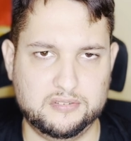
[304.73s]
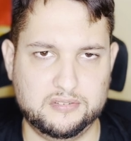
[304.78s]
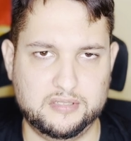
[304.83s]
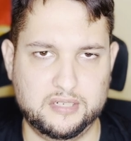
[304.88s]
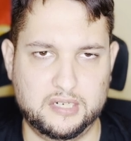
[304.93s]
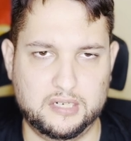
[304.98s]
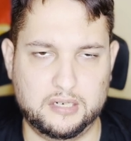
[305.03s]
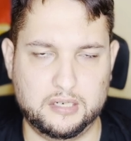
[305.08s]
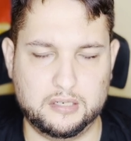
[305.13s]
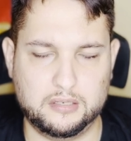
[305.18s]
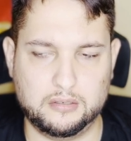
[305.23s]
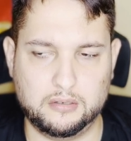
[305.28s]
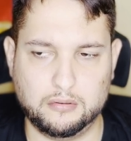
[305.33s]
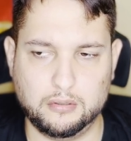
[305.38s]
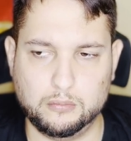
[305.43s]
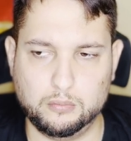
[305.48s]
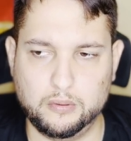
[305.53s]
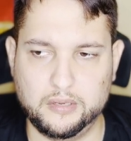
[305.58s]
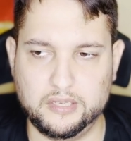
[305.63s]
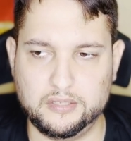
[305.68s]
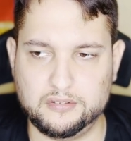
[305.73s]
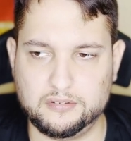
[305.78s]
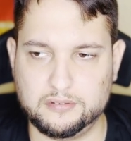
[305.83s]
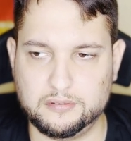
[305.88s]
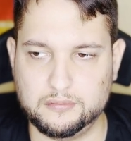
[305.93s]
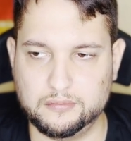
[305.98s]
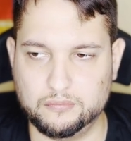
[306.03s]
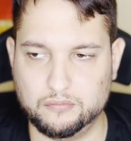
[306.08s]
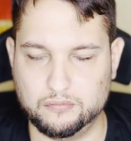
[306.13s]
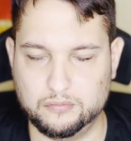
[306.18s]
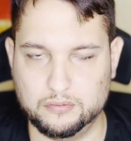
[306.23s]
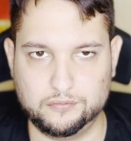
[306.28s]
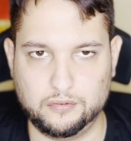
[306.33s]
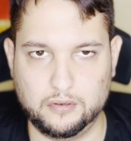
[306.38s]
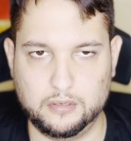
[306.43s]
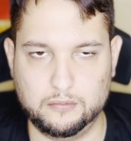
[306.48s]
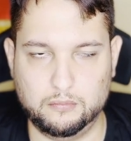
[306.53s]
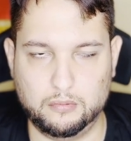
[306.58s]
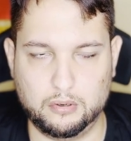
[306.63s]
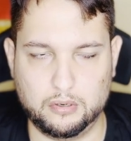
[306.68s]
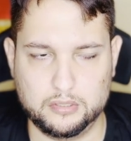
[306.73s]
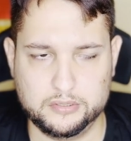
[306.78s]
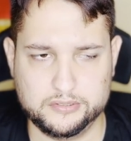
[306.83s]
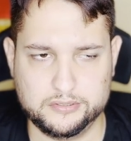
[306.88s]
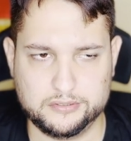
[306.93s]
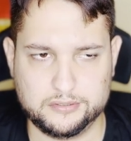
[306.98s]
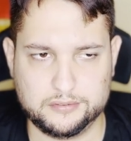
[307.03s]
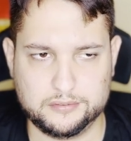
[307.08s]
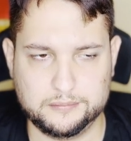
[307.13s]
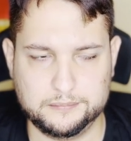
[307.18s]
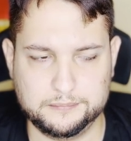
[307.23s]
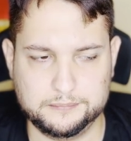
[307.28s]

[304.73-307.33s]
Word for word: there are always four words